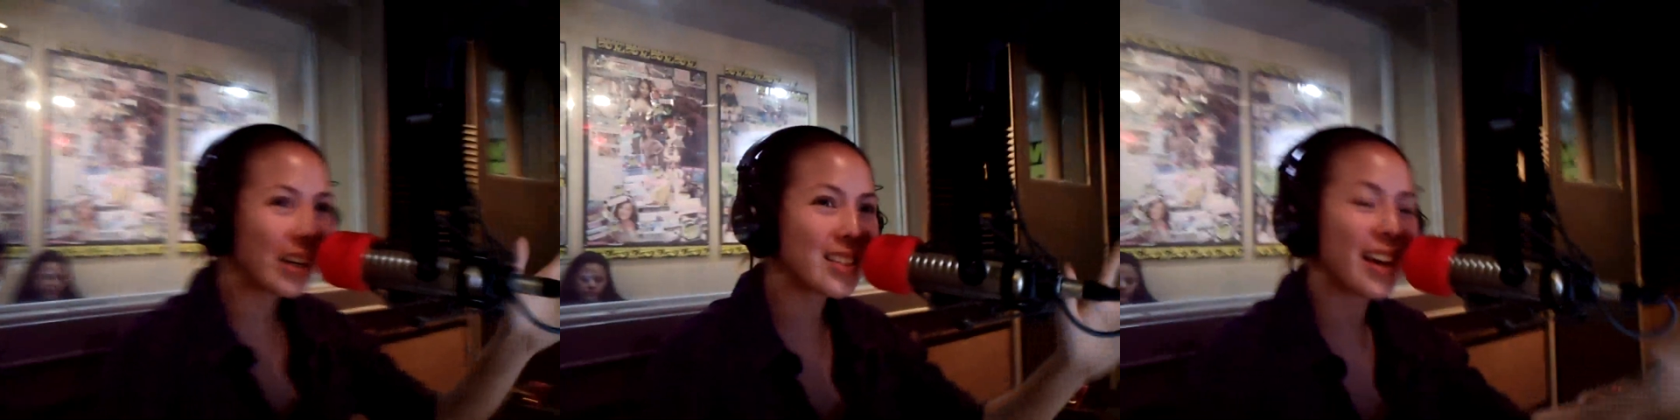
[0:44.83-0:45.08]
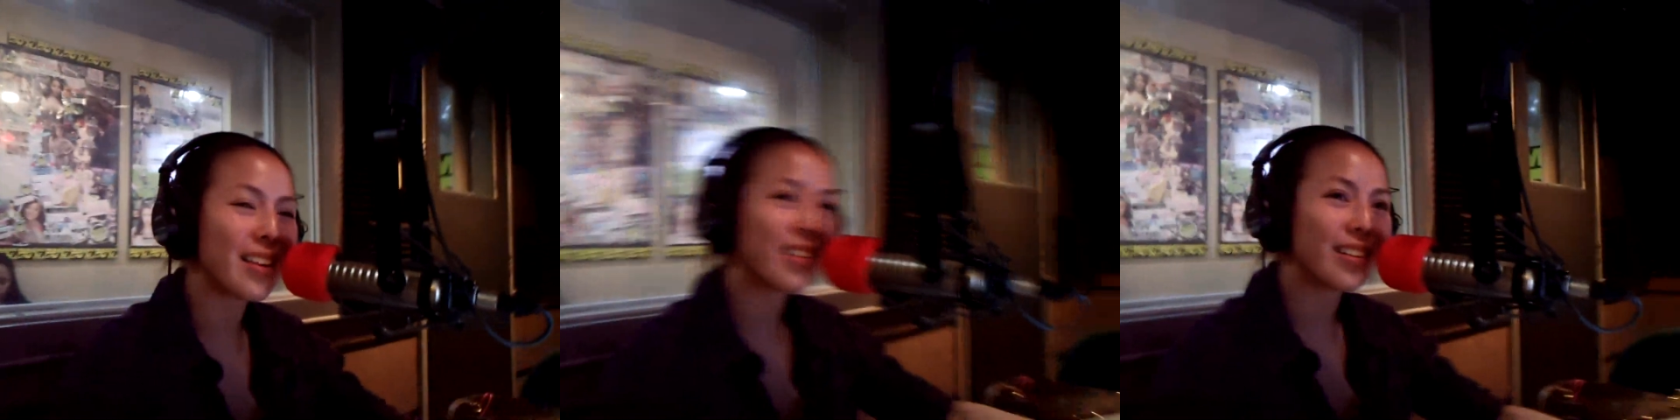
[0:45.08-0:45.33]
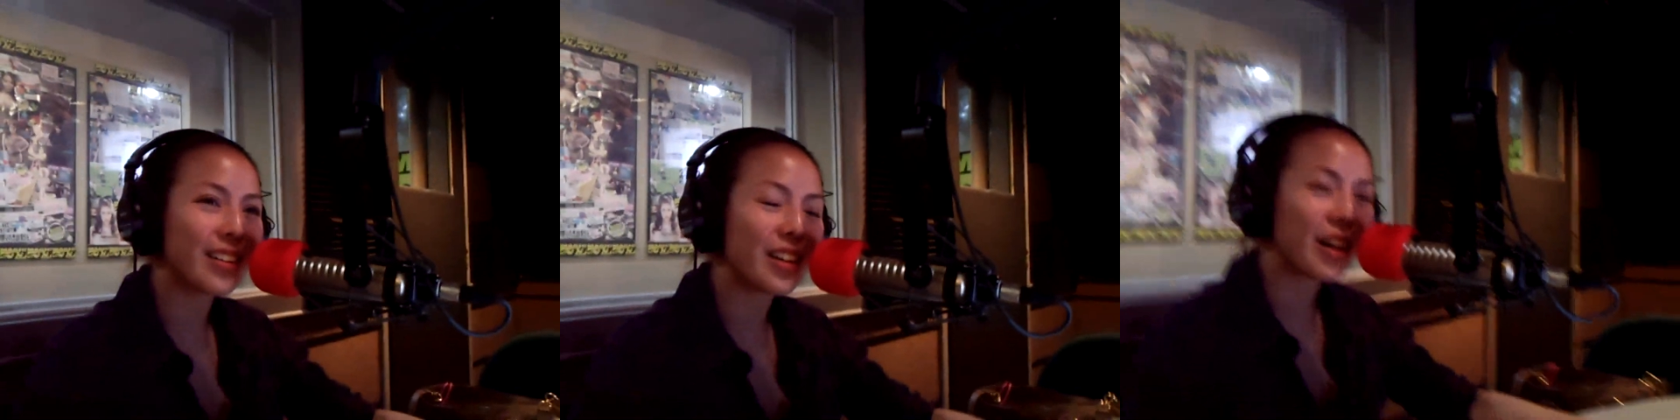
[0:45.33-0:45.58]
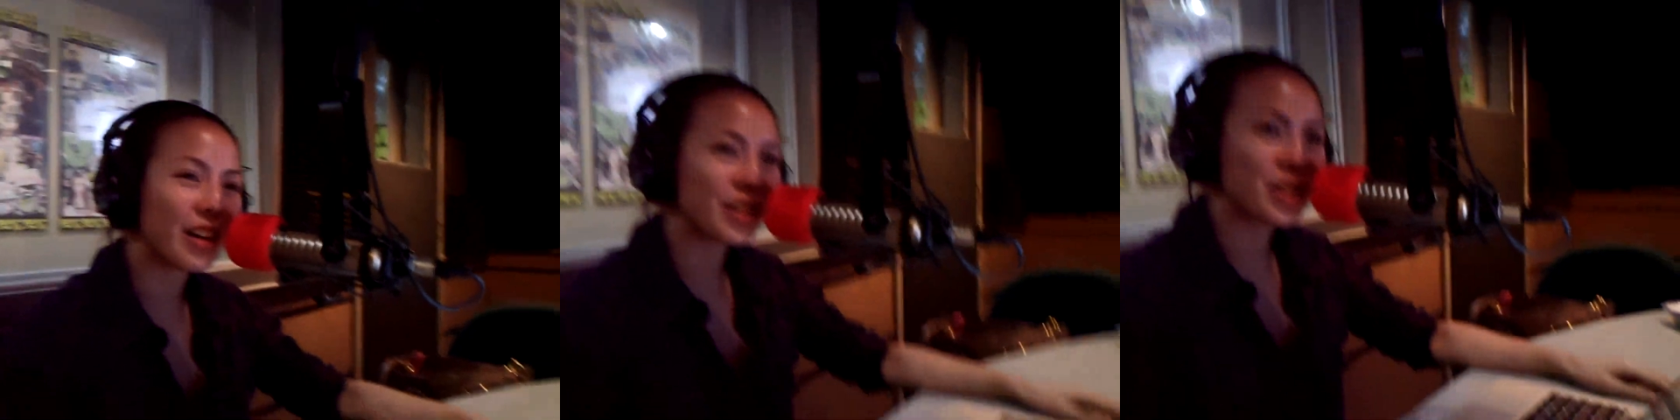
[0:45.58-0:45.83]
went inside
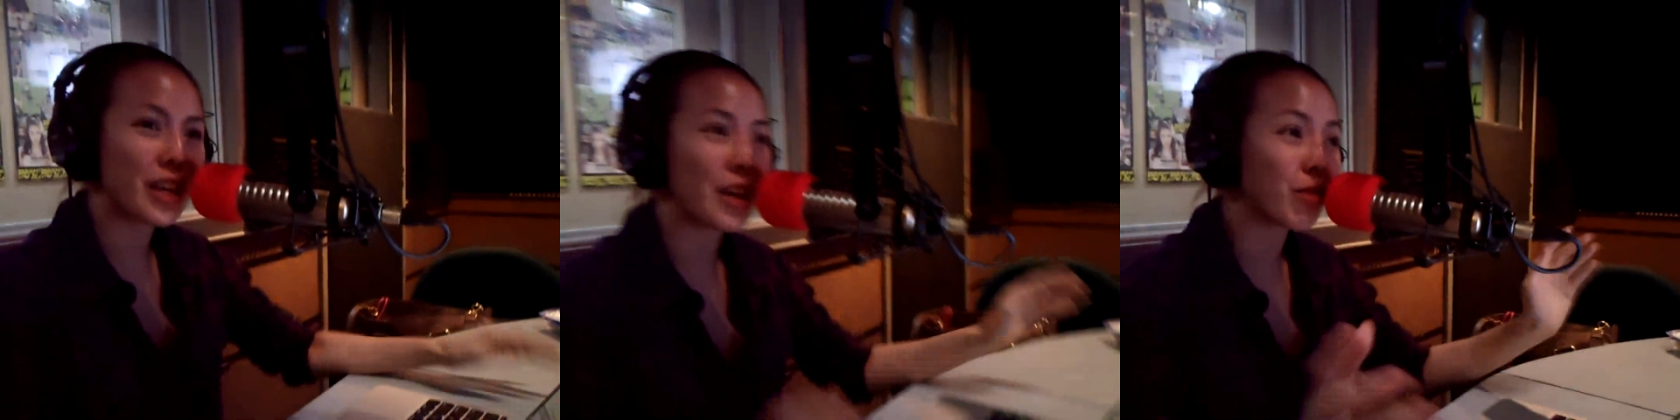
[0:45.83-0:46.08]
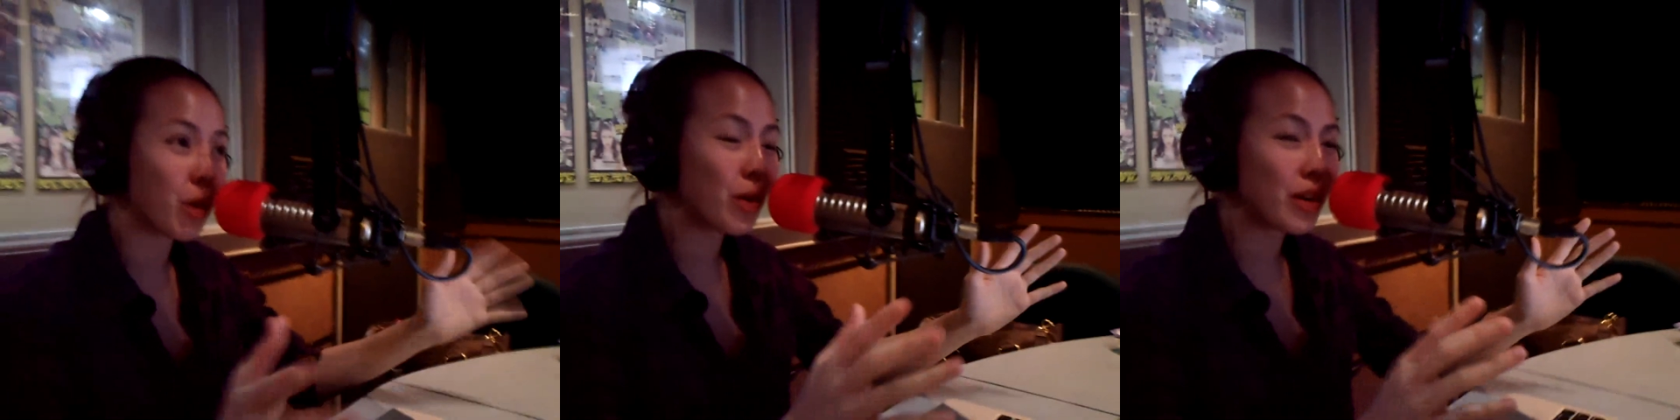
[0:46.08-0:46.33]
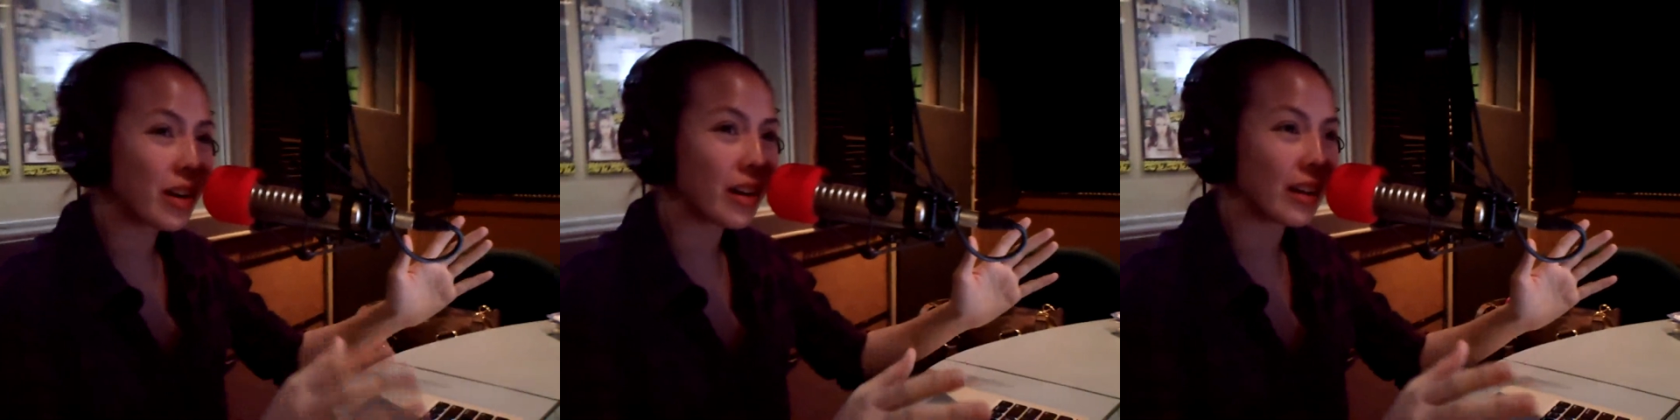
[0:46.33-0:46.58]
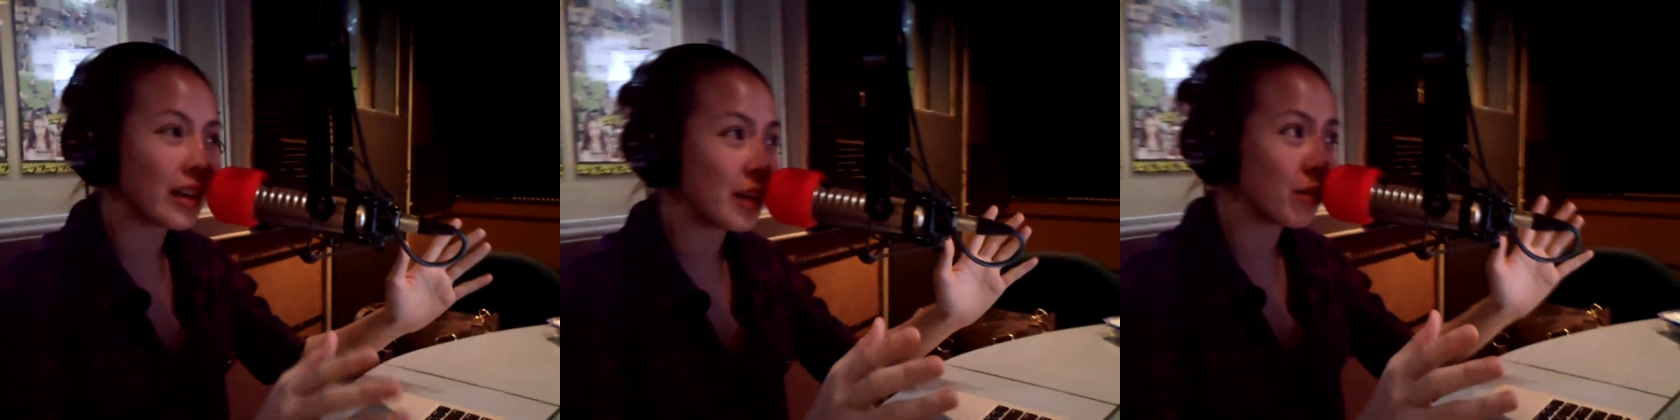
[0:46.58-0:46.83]
uh, she, he rode a,
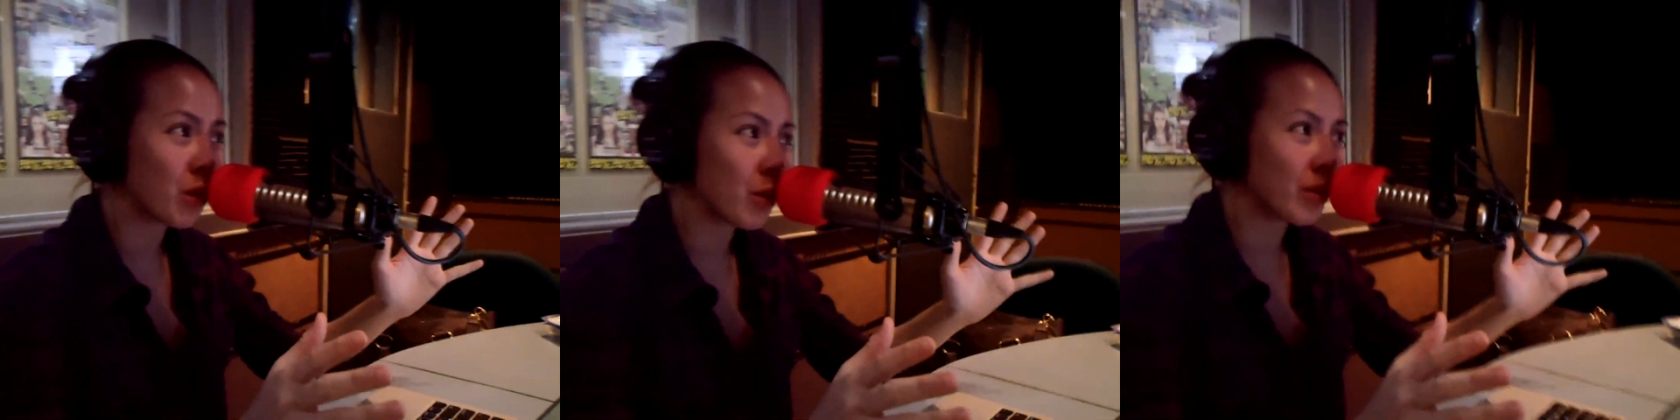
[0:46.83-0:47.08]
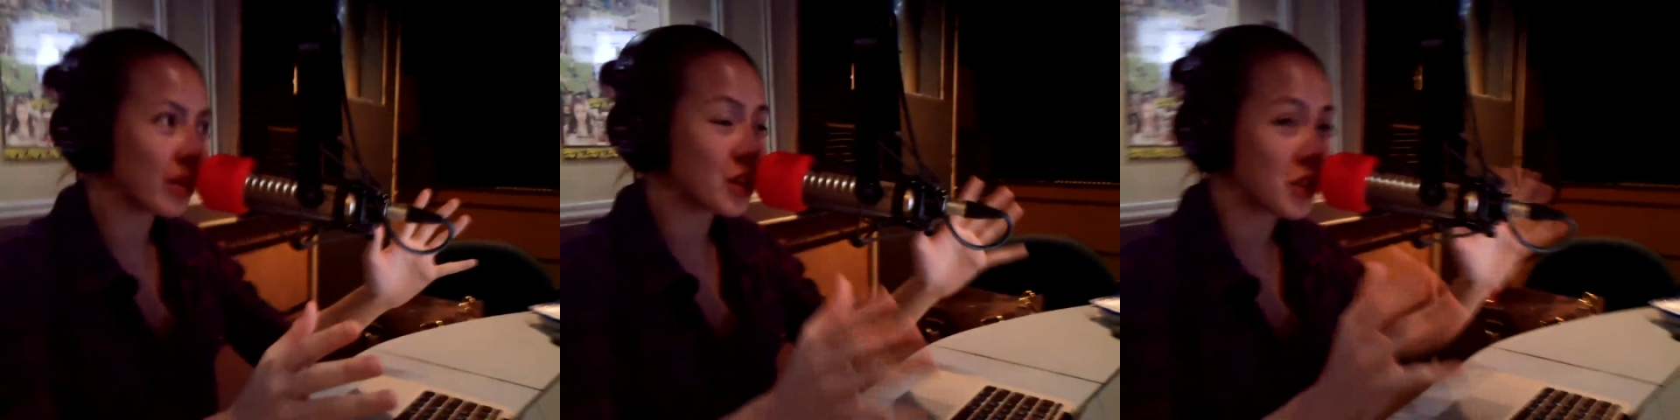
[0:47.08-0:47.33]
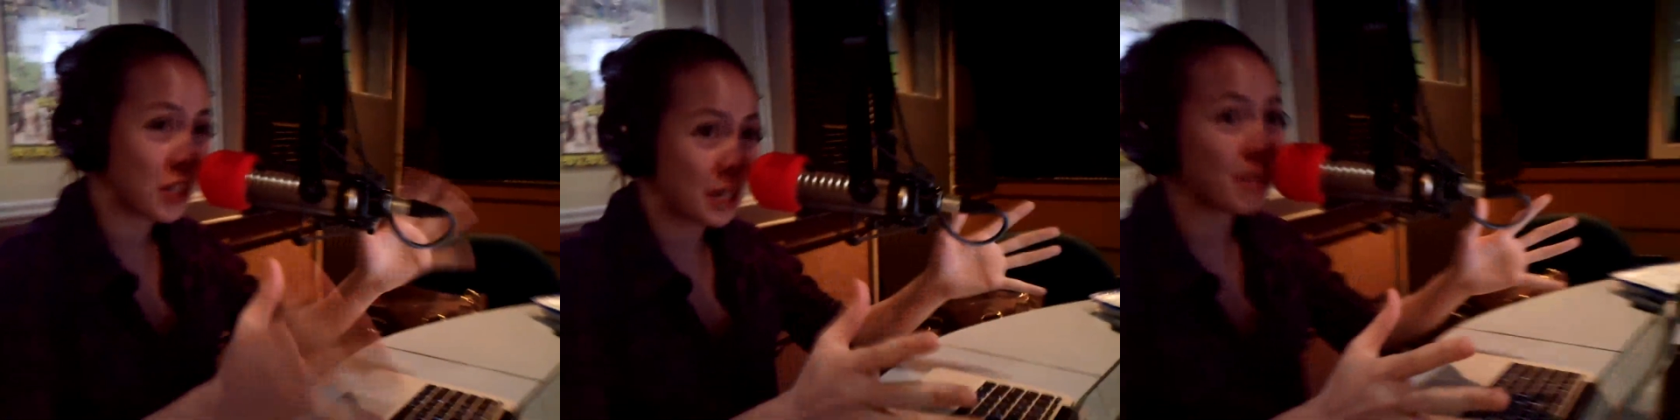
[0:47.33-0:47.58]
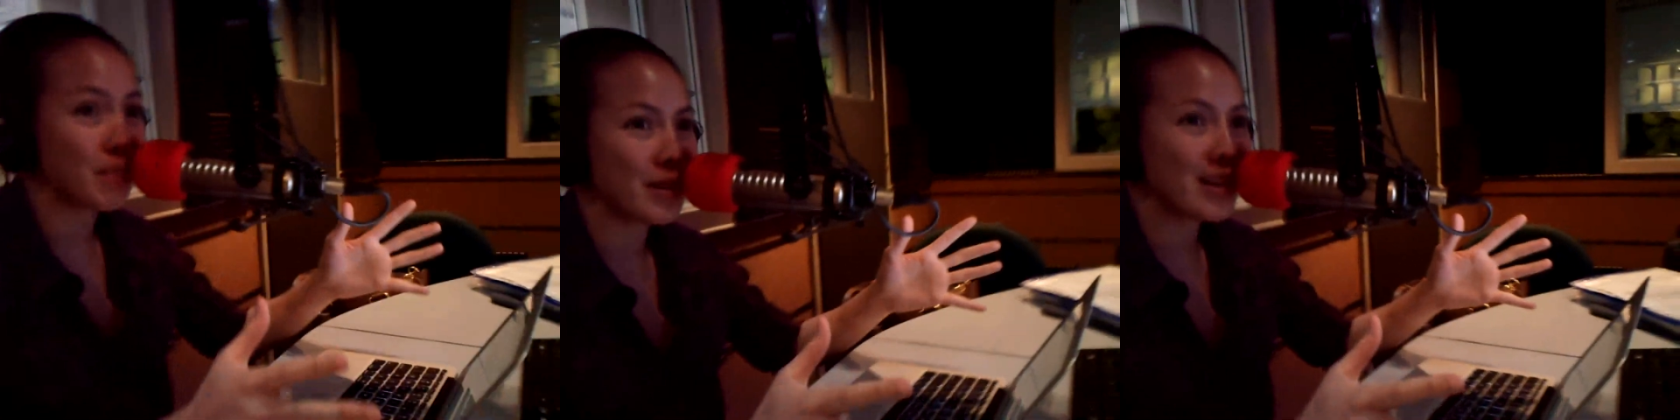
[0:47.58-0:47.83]
he rode the Jeep